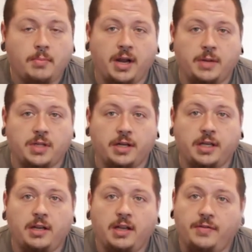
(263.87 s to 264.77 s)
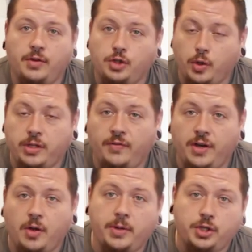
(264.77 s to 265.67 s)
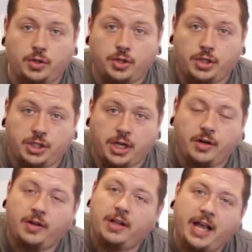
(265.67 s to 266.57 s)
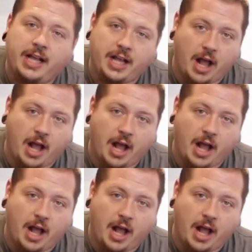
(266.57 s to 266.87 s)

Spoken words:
My name's Duncan. If you enjoyed the video, make sure you share, like,